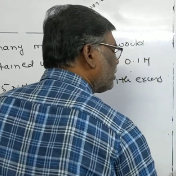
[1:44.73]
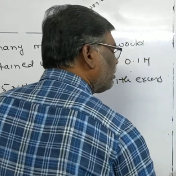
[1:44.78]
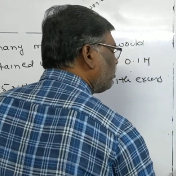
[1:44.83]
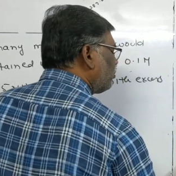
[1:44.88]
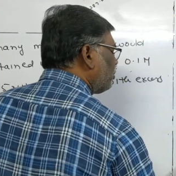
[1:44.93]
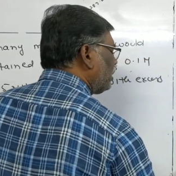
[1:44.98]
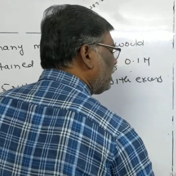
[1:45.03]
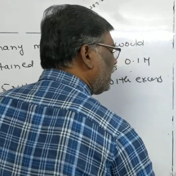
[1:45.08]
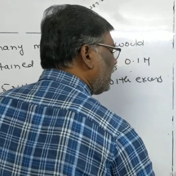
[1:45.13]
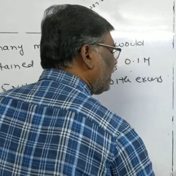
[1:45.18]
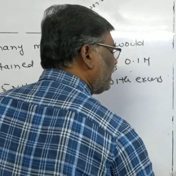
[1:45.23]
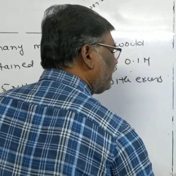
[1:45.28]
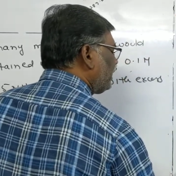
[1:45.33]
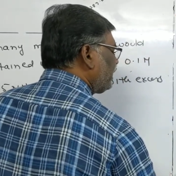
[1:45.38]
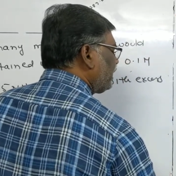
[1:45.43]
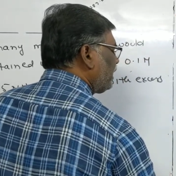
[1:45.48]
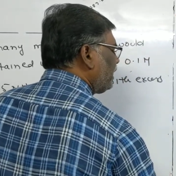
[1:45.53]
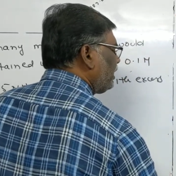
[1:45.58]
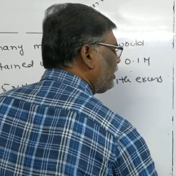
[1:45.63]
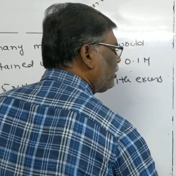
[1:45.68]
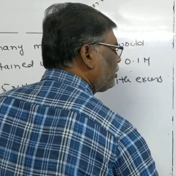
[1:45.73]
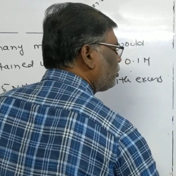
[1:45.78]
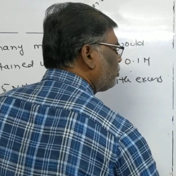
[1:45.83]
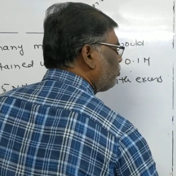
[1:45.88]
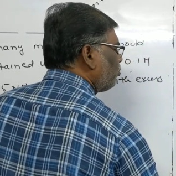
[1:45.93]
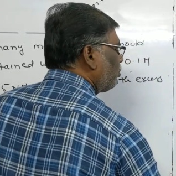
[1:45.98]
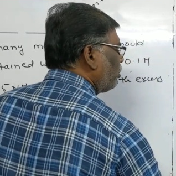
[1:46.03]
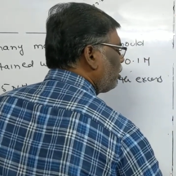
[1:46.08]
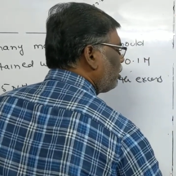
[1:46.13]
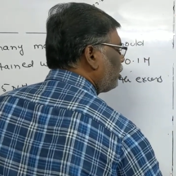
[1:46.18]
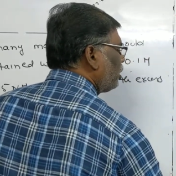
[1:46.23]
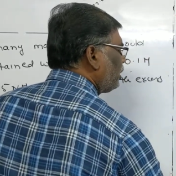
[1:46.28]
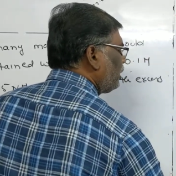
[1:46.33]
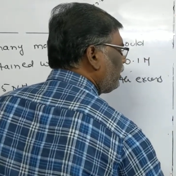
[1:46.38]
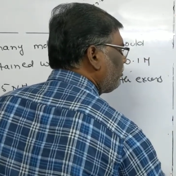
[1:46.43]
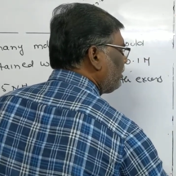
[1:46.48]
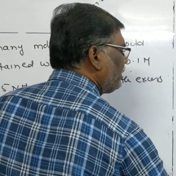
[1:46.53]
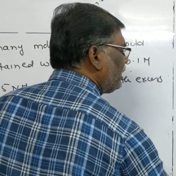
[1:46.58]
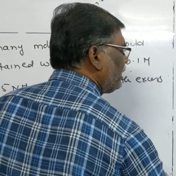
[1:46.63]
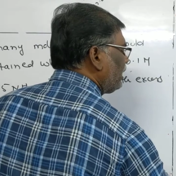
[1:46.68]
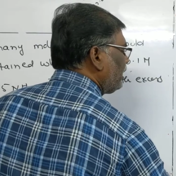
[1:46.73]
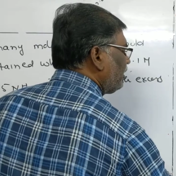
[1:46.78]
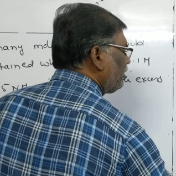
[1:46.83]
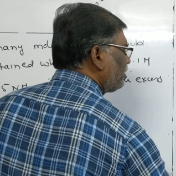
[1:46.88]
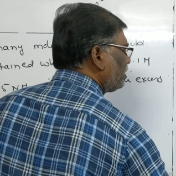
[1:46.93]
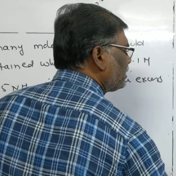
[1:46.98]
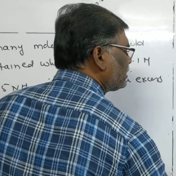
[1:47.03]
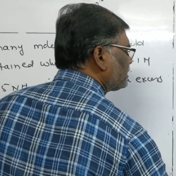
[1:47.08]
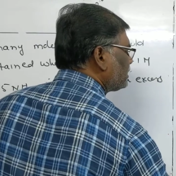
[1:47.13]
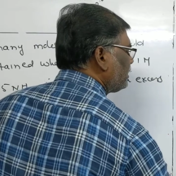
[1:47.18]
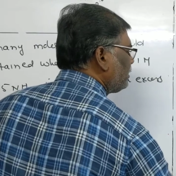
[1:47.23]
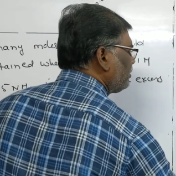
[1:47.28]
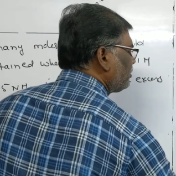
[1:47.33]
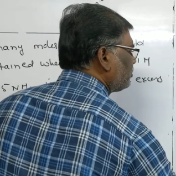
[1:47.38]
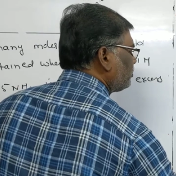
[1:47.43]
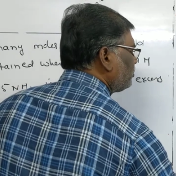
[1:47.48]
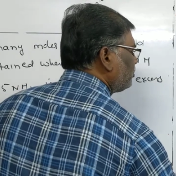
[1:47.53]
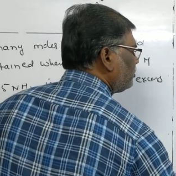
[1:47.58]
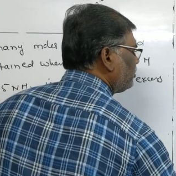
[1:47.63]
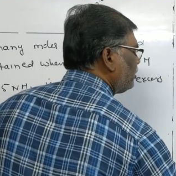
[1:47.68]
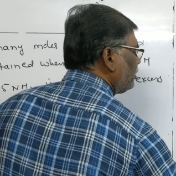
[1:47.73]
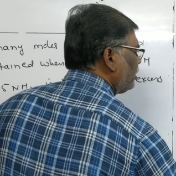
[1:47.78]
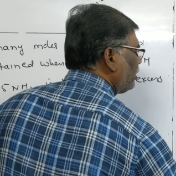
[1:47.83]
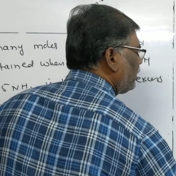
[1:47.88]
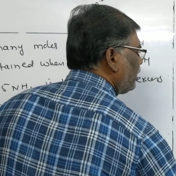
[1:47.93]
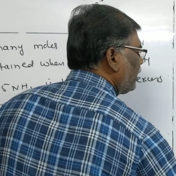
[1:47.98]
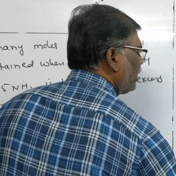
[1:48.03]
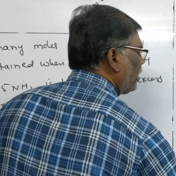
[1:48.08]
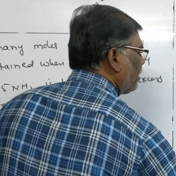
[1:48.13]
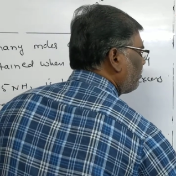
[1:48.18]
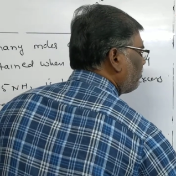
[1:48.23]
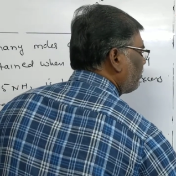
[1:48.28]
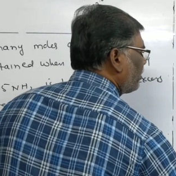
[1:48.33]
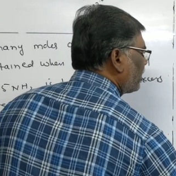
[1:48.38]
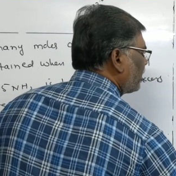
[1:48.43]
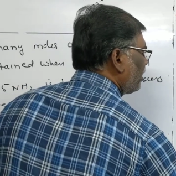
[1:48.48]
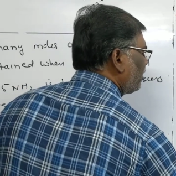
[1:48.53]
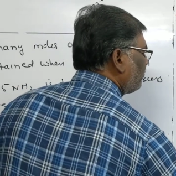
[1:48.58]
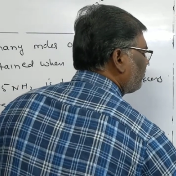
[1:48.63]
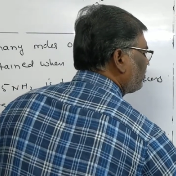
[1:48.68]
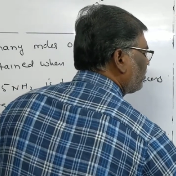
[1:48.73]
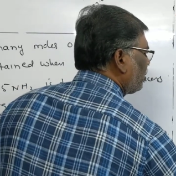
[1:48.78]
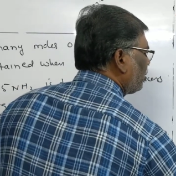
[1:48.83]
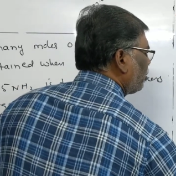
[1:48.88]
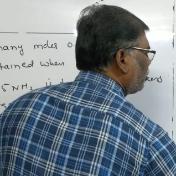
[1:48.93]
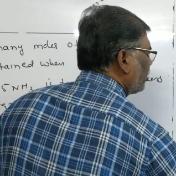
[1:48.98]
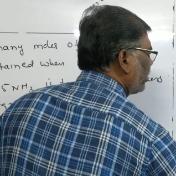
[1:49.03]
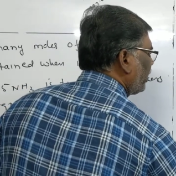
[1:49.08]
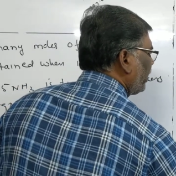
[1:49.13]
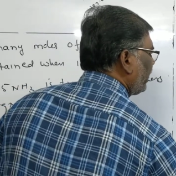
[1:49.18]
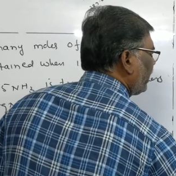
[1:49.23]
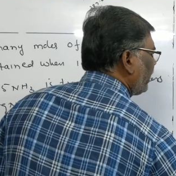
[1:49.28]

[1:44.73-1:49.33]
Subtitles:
molarity into volume in liters into number of chloride